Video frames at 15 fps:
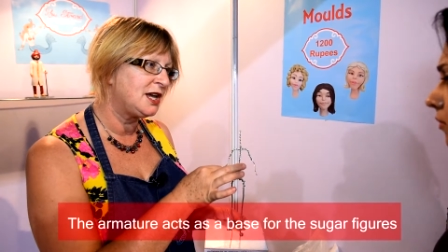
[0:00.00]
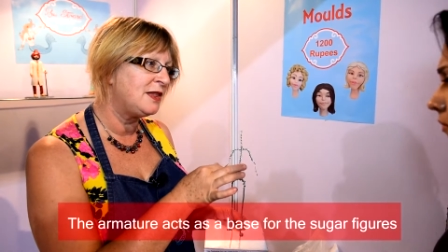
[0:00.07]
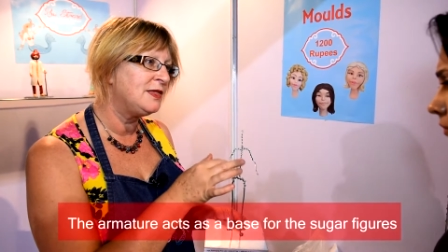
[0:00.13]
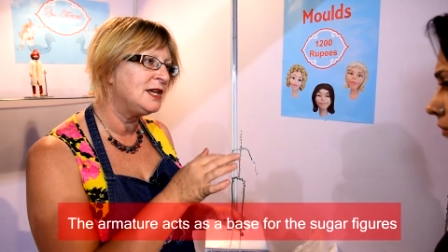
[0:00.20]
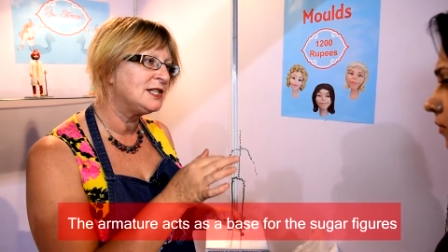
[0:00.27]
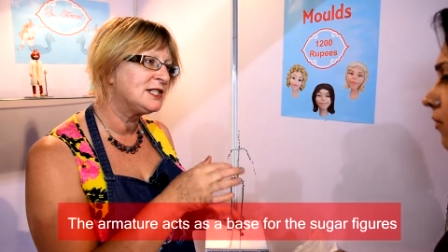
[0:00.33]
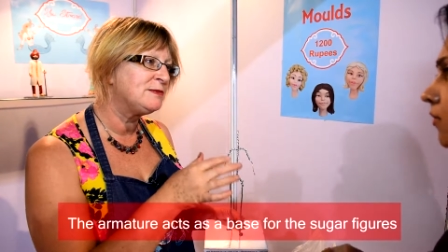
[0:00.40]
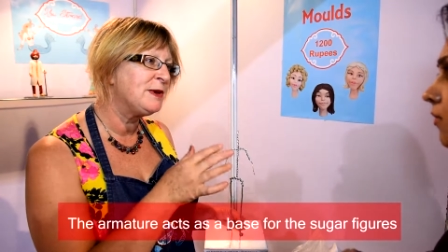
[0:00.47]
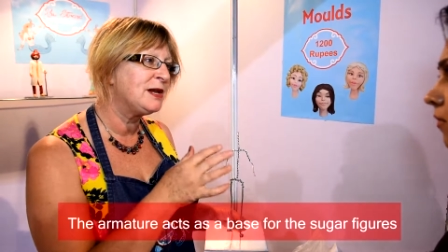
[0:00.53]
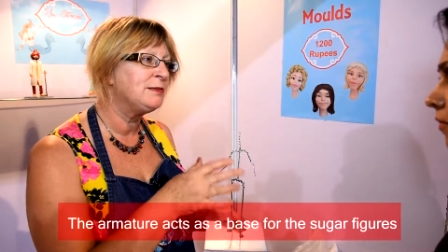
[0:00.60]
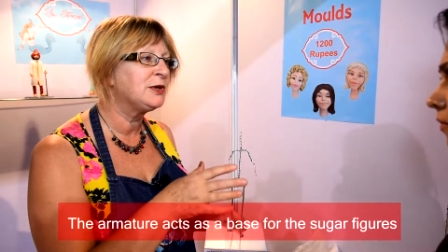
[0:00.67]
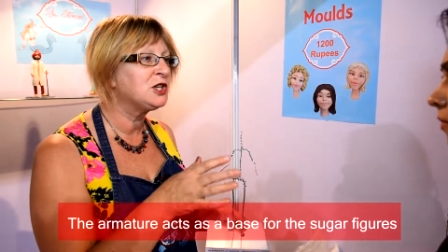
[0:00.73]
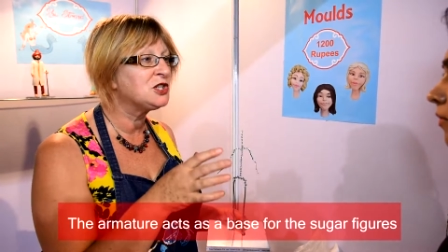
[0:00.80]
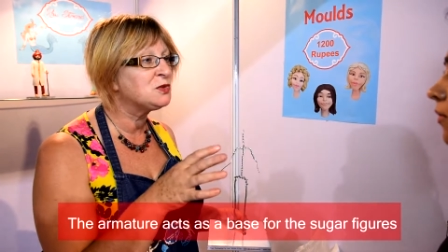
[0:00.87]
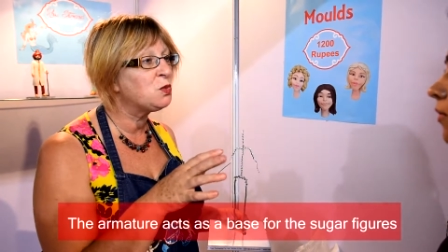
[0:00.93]
and this meant
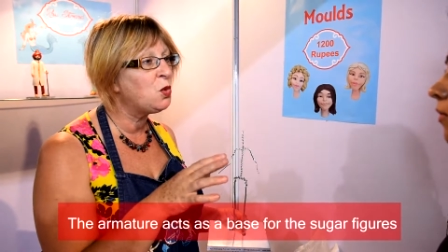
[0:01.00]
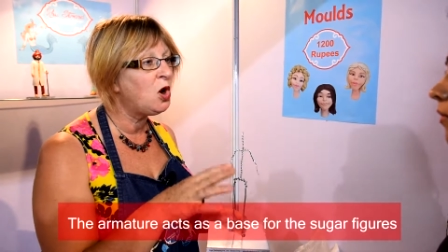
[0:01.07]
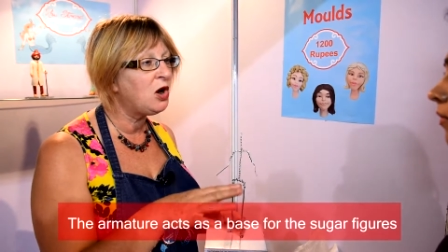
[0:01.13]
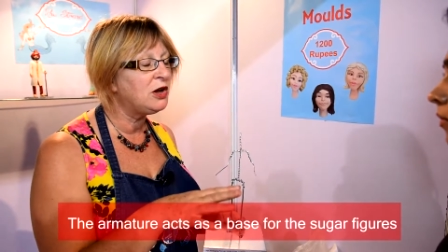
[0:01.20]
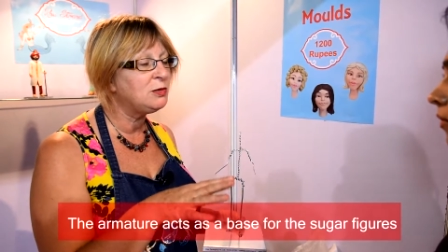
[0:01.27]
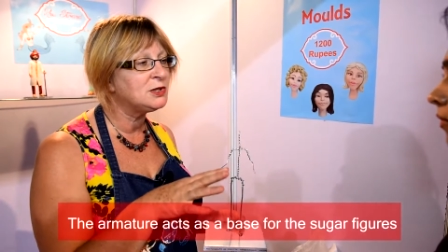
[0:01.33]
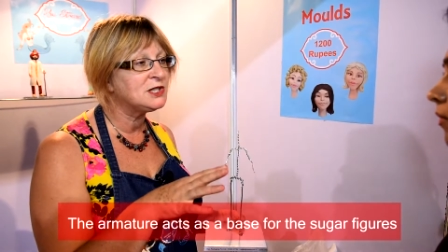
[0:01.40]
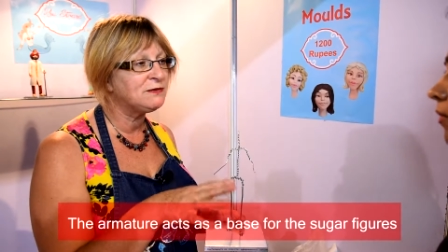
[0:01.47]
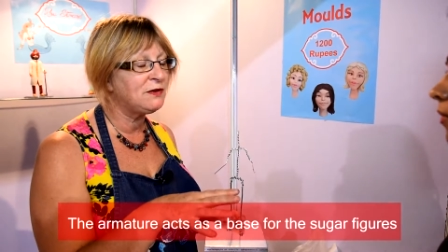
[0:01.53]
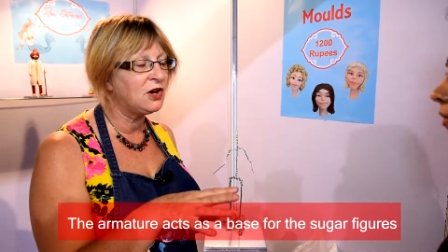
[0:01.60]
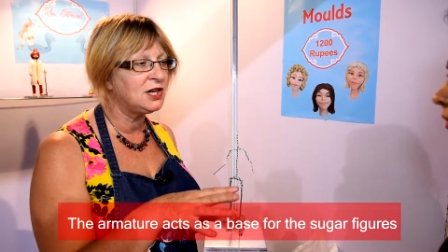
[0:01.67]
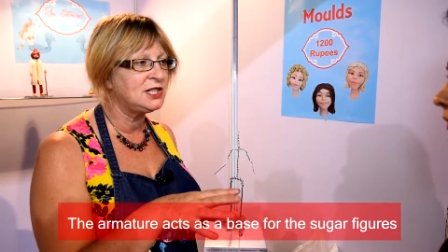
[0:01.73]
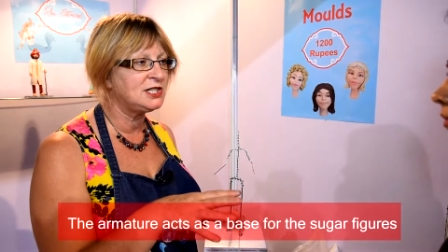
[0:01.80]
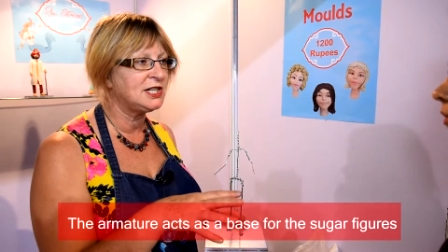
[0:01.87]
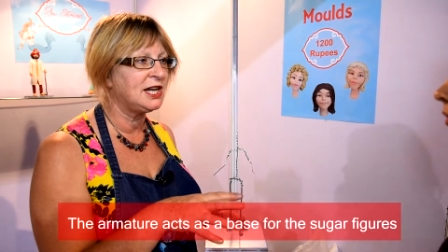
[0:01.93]
because what I was
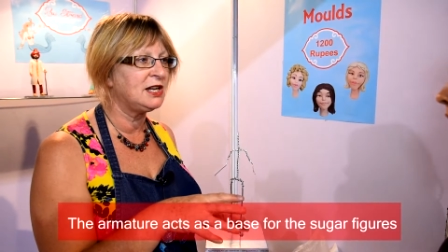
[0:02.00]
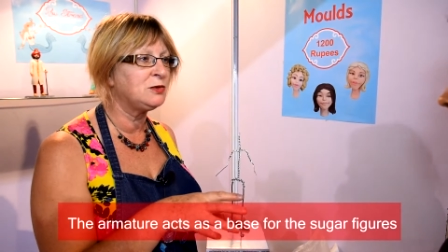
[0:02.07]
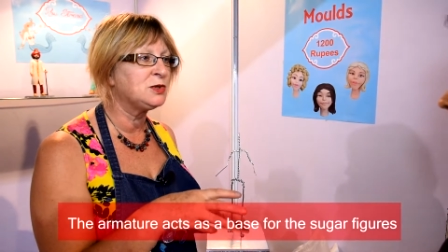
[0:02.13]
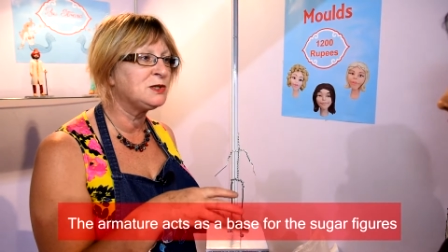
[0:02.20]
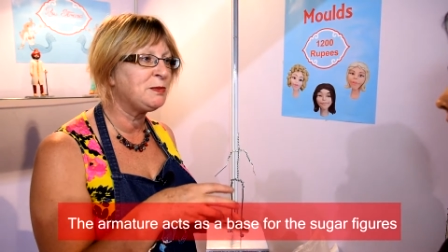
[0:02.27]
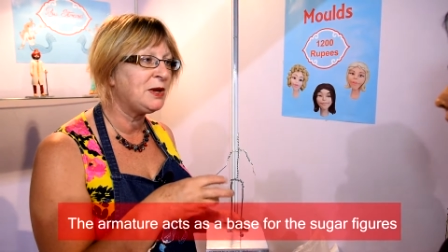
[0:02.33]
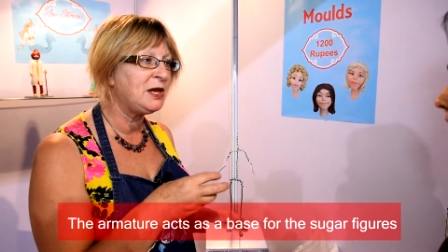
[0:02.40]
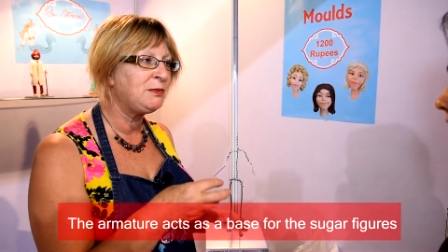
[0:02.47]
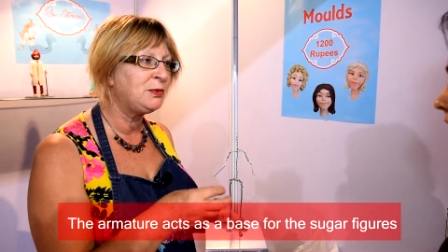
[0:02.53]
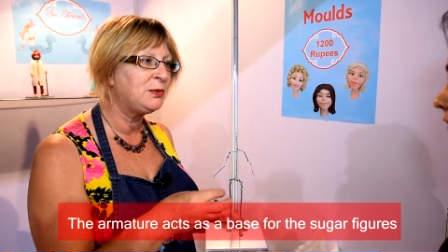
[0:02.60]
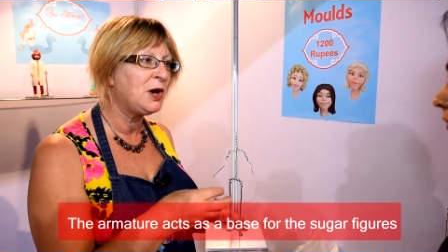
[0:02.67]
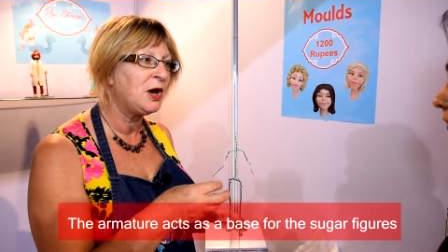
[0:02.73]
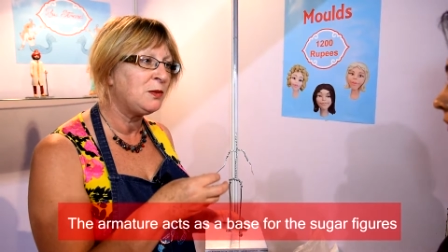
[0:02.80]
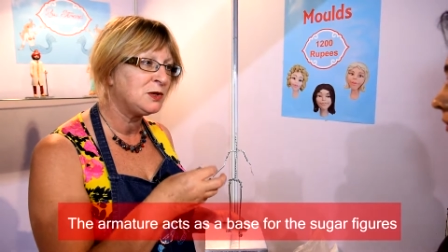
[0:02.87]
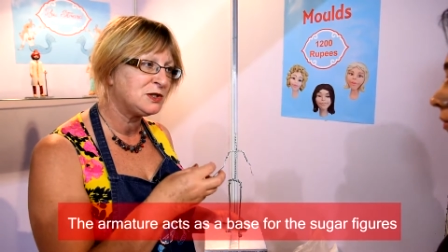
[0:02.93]
finding was people
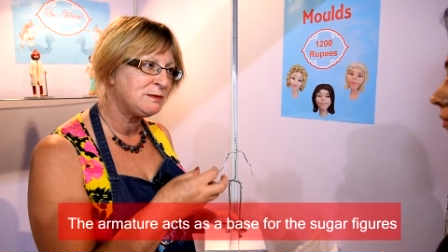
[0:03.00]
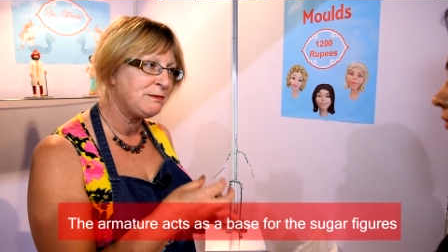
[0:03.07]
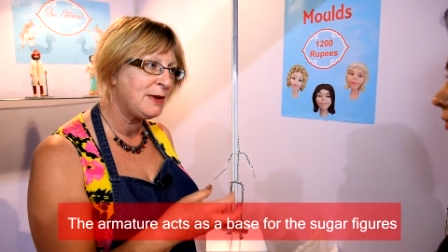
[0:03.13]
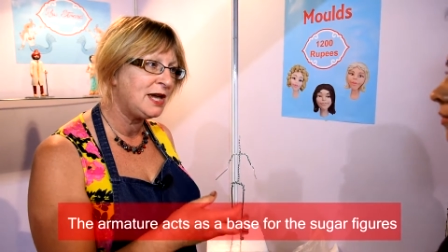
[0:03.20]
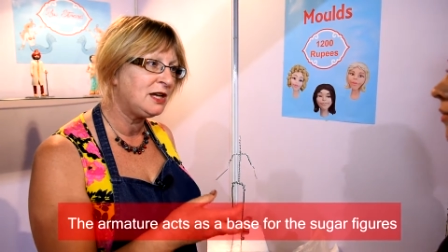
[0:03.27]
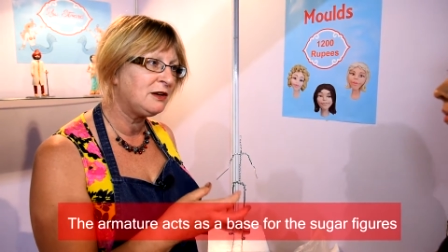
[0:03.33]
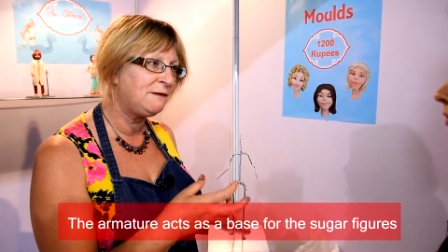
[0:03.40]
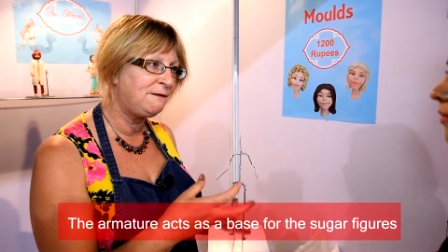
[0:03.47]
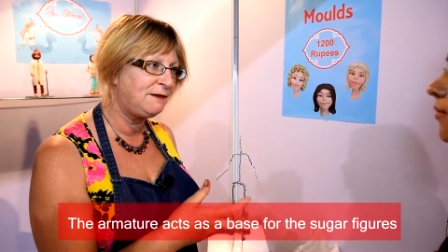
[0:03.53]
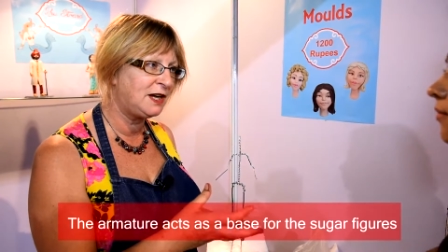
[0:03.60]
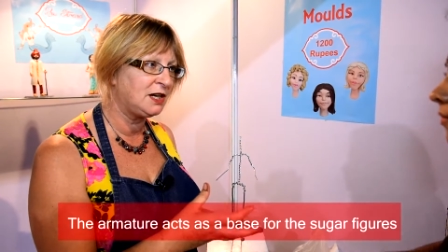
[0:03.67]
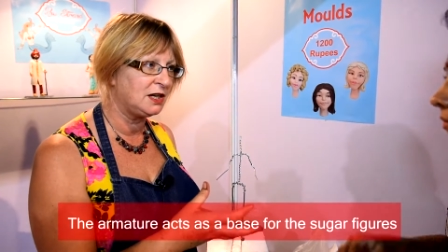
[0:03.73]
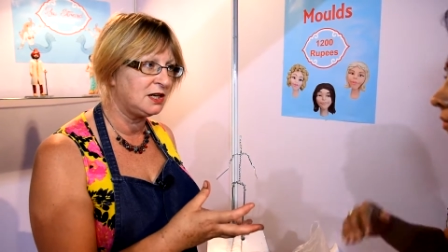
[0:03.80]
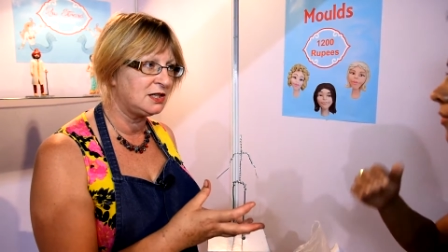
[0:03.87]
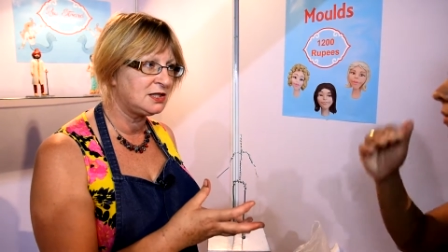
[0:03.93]
I would make
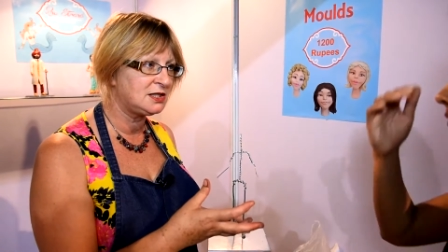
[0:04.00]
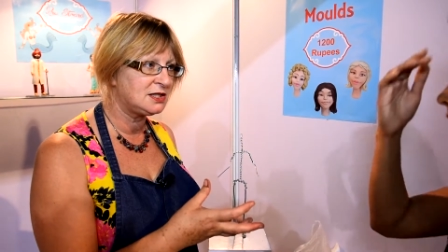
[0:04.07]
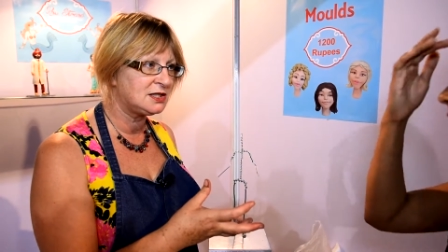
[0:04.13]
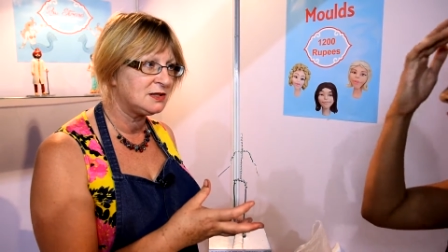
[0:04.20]
figures